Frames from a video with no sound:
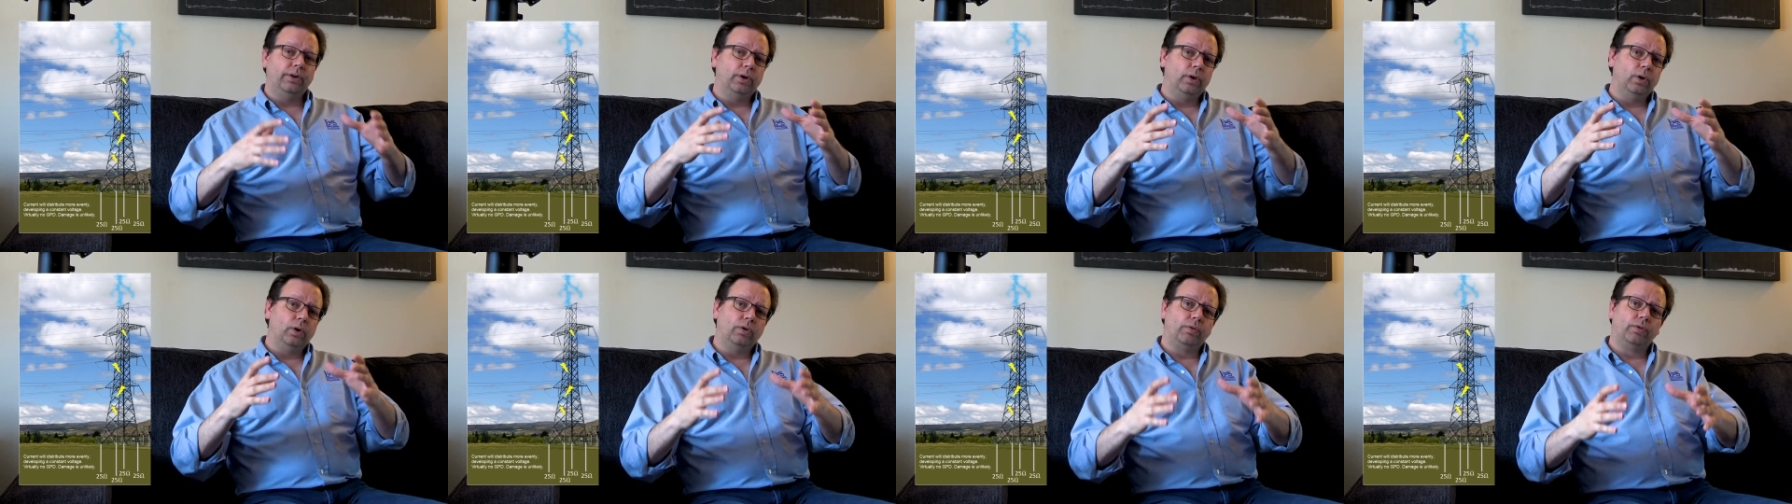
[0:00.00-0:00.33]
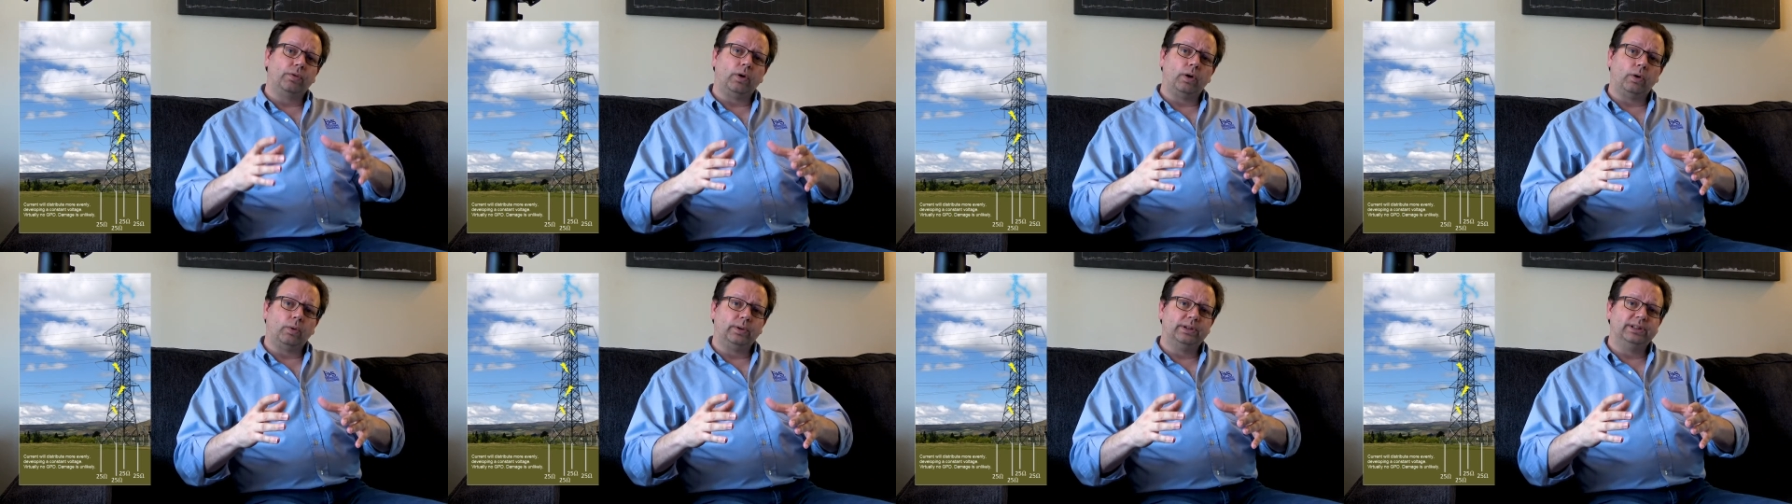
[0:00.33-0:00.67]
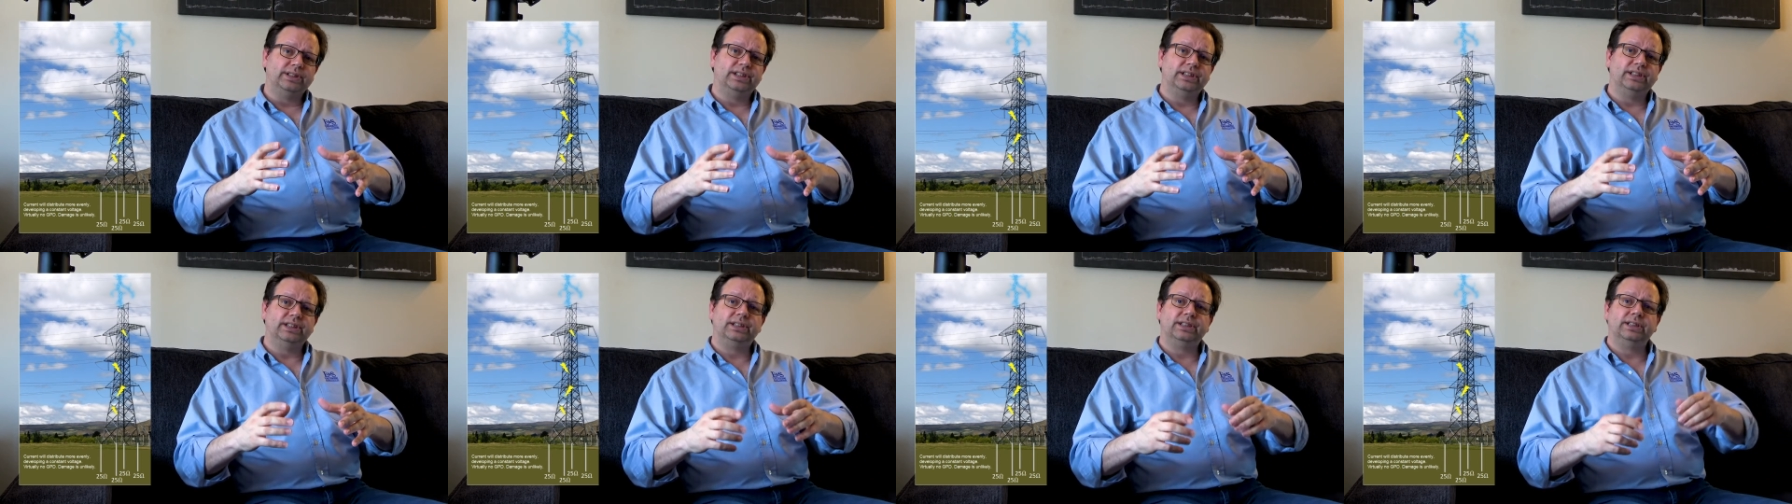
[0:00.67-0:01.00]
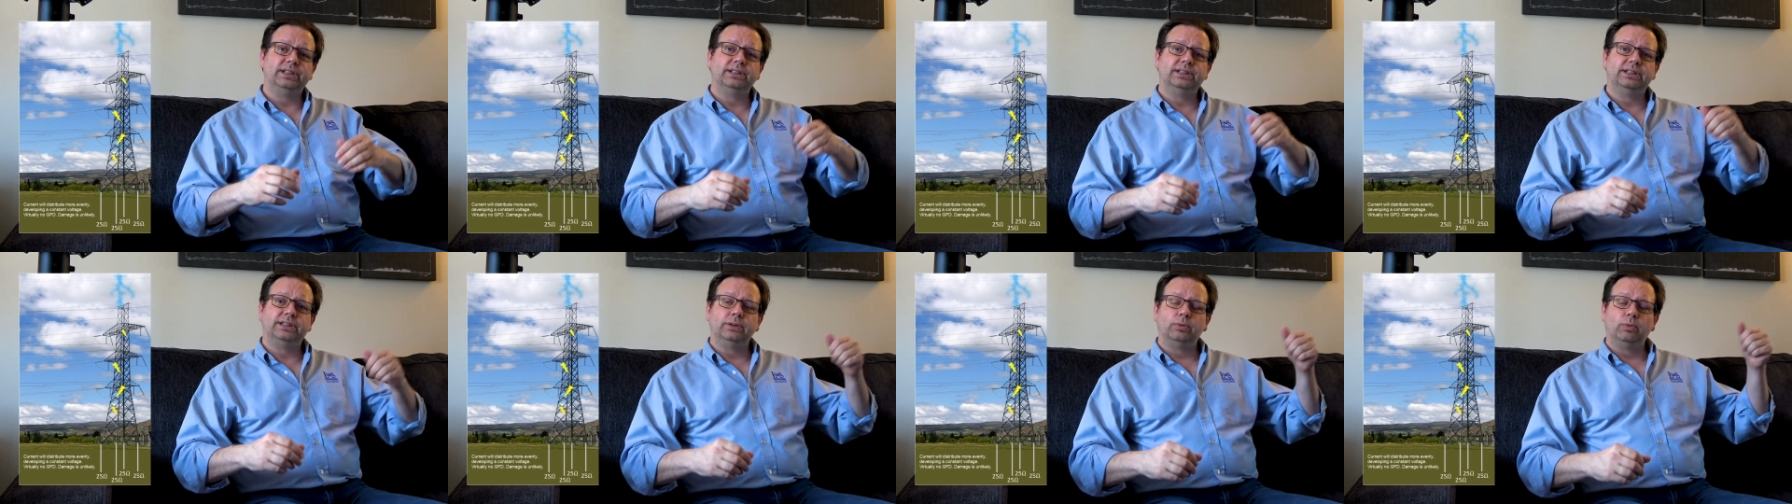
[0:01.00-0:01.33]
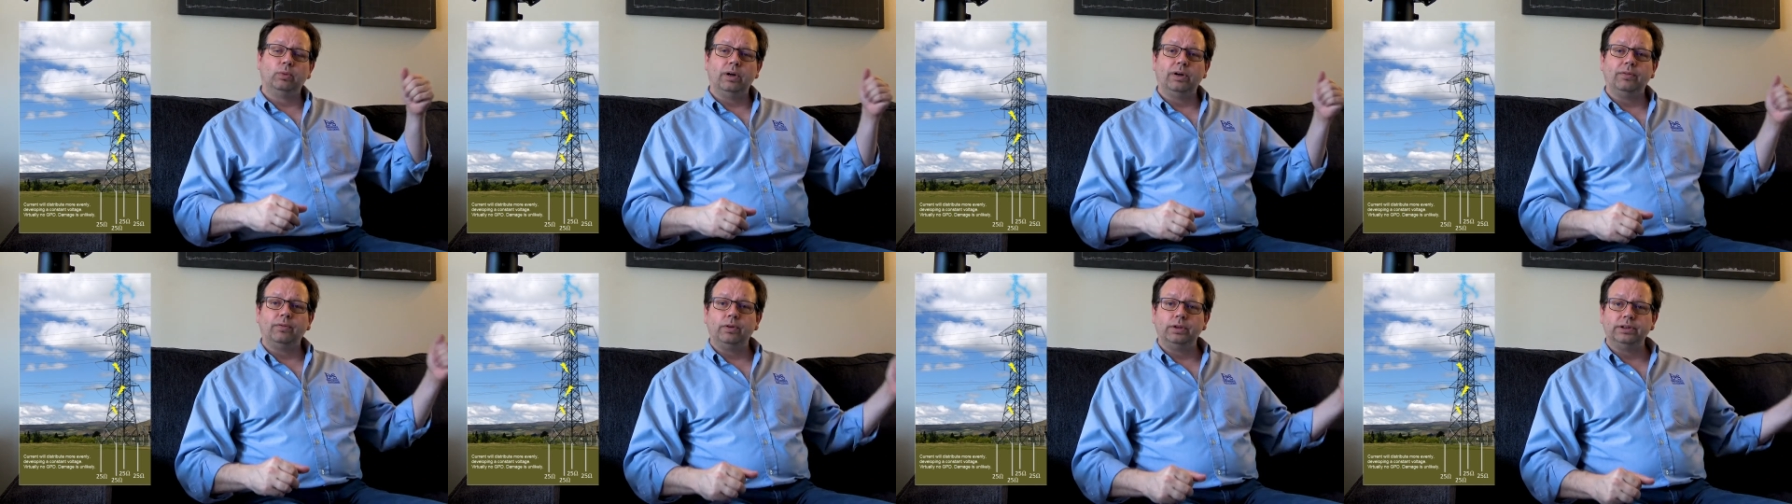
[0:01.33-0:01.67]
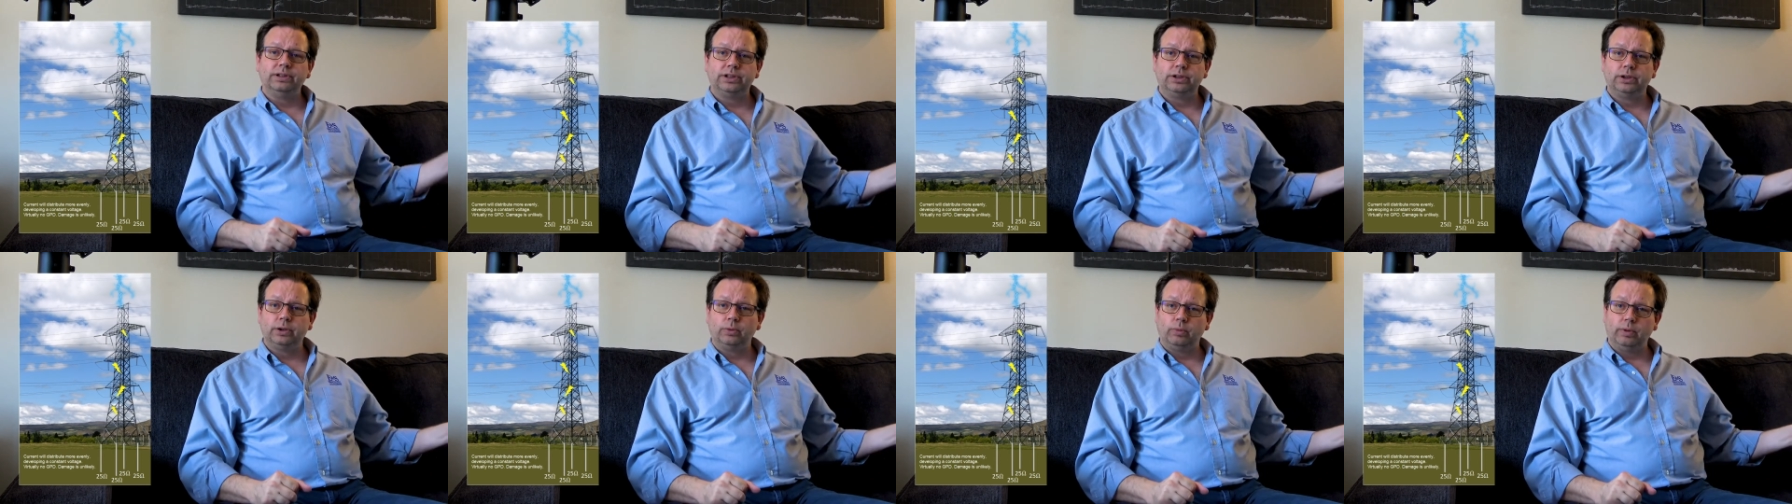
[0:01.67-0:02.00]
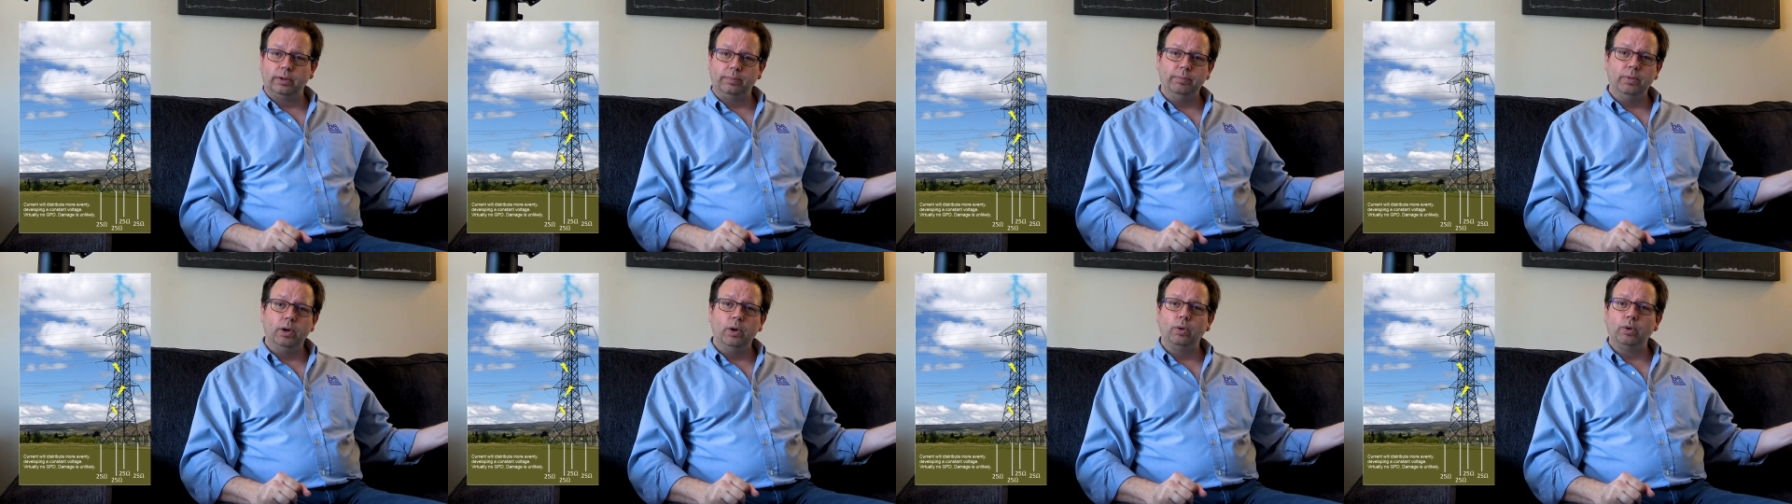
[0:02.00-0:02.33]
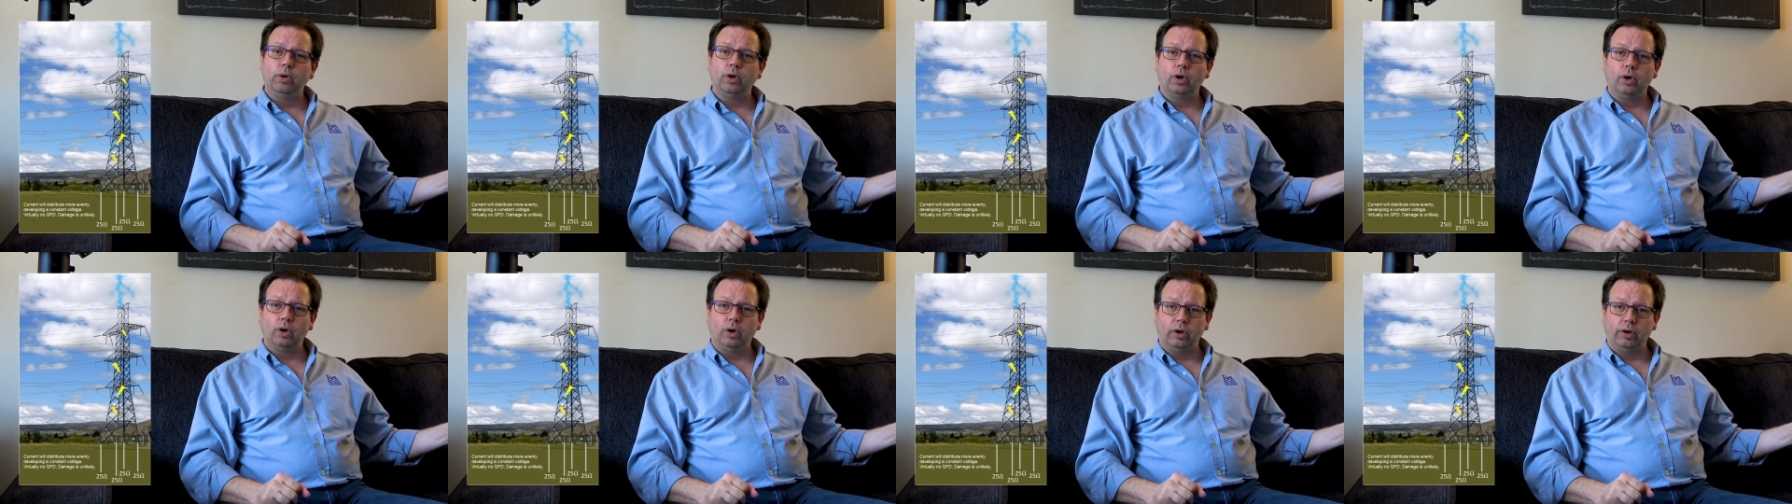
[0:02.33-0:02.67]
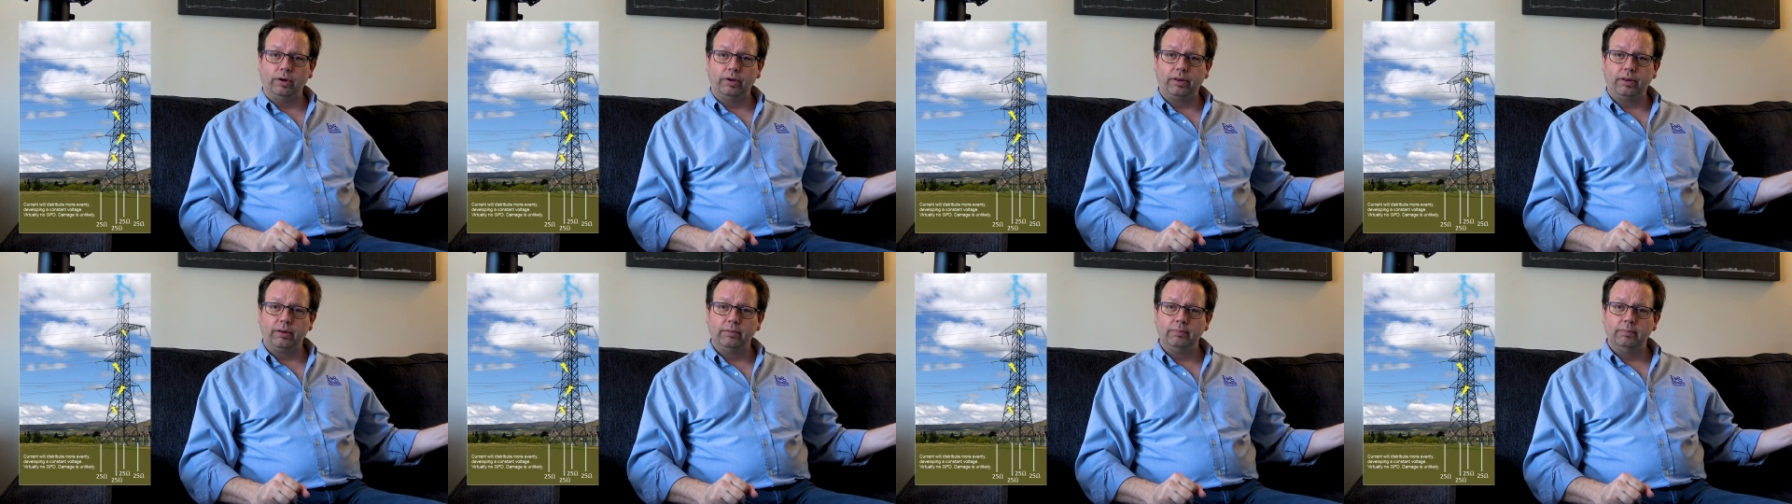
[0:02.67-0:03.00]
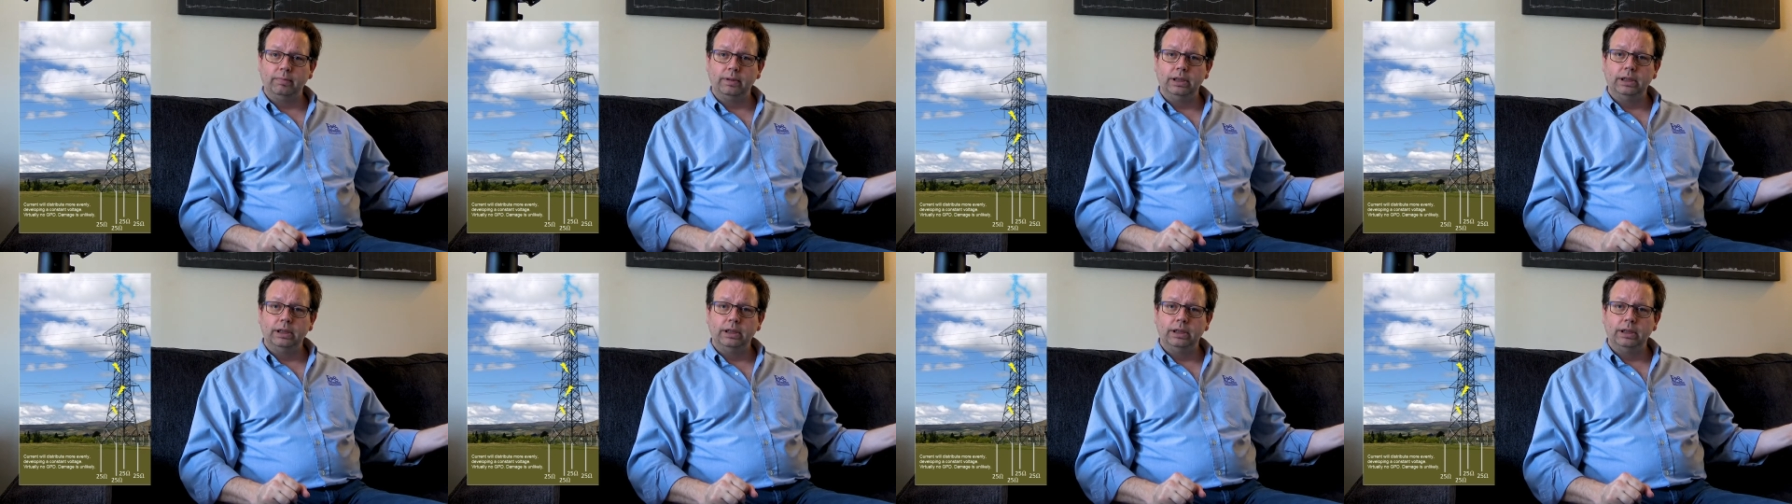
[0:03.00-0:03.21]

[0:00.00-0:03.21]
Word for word: the overall resistance in reference to remote Earth.